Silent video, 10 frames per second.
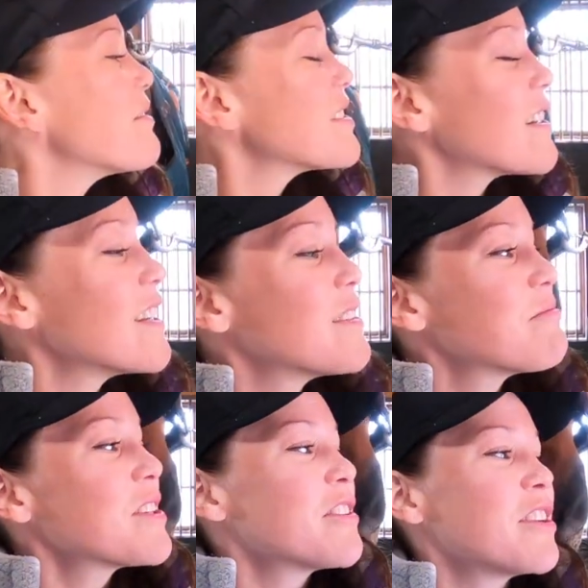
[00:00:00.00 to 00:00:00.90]
I'm sorry I
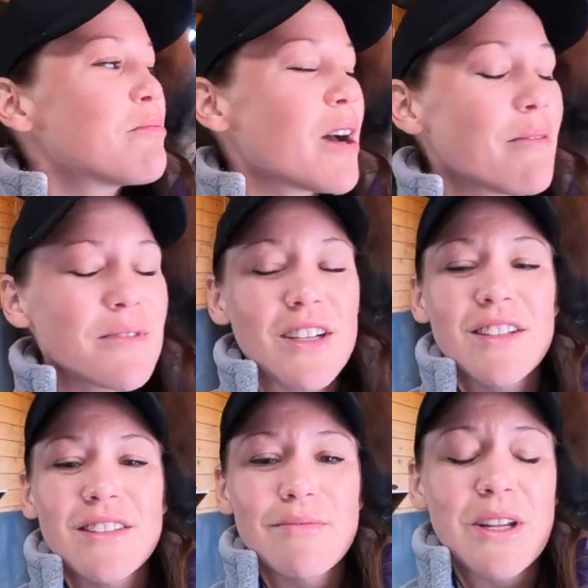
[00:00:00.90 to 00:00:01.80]
didn't bring you any Pop
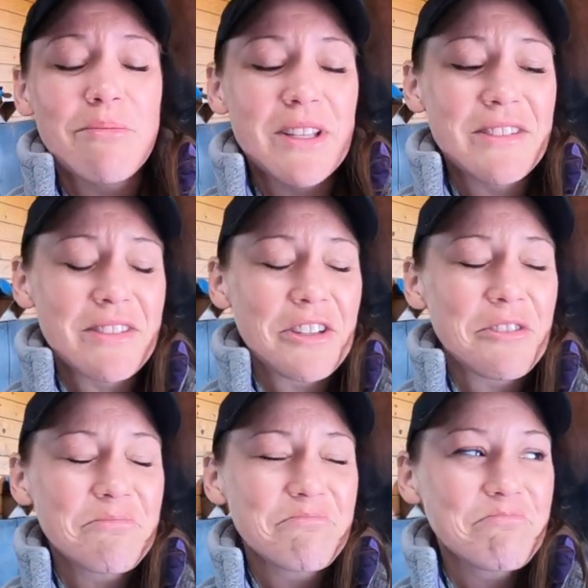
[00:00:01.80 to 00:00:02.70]
Tarts, but I missed
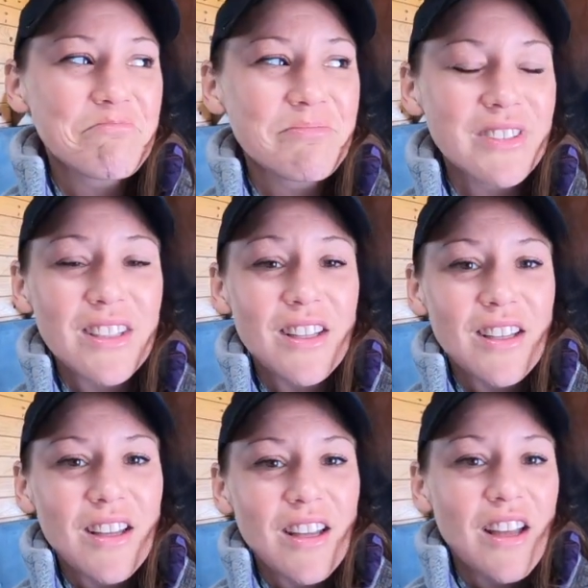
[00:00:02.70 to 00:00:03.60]
you.
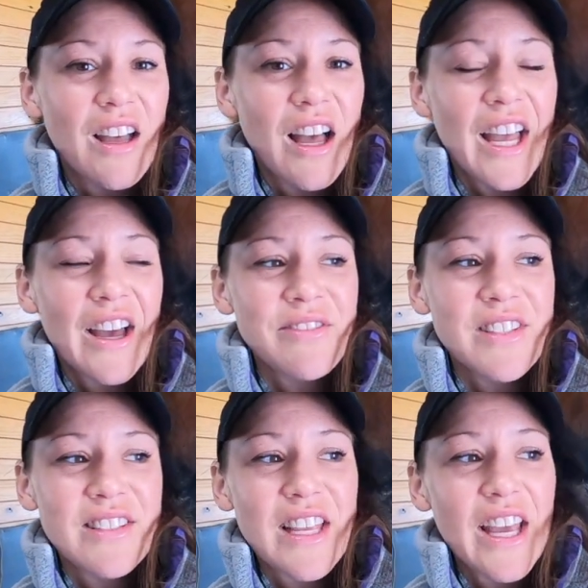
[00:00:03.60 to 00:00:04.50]
I have
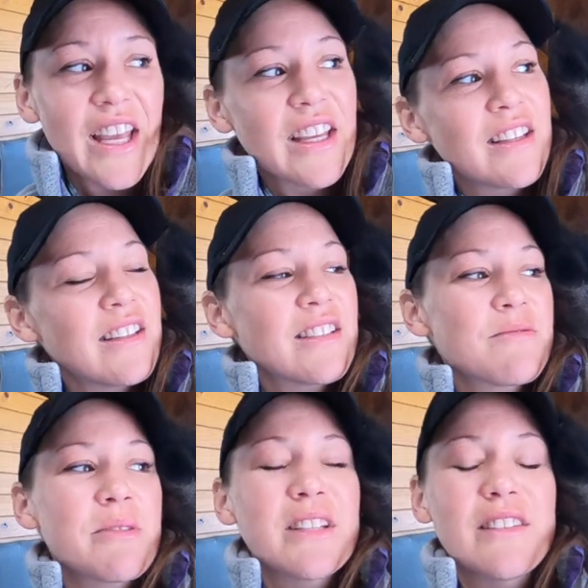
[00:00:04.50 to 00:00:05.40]
to say,
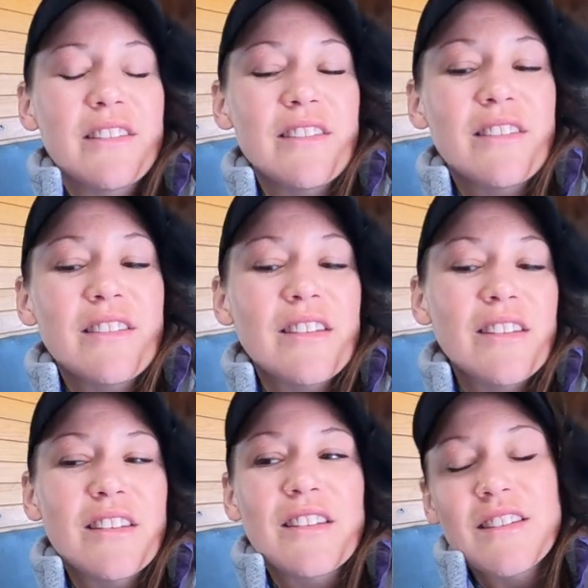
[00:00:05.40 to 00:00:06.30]
he's been
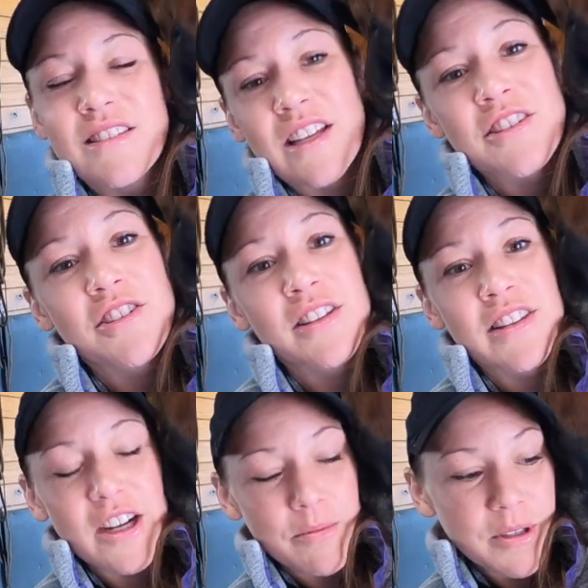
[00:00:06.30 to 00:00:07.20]
such good
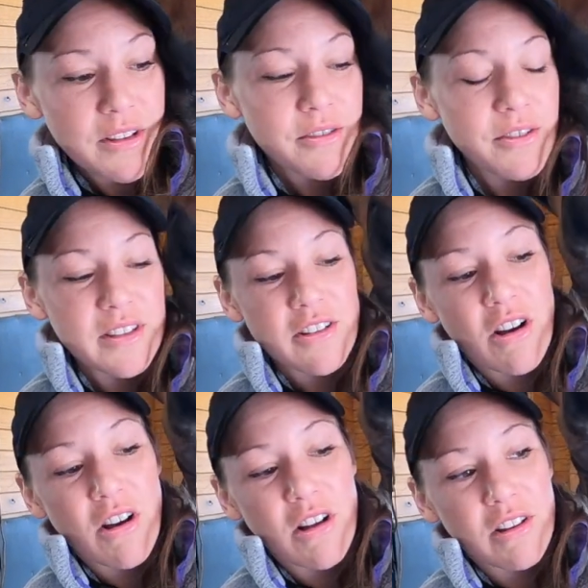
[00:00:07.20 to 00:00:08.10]
therapy through this
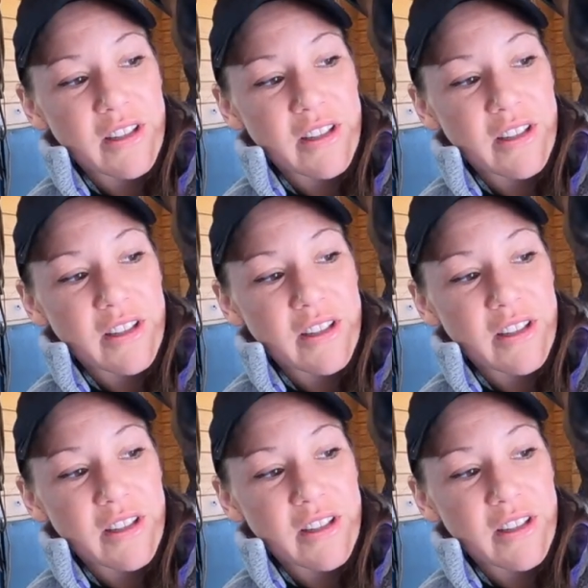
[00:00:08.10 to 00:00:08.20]
all.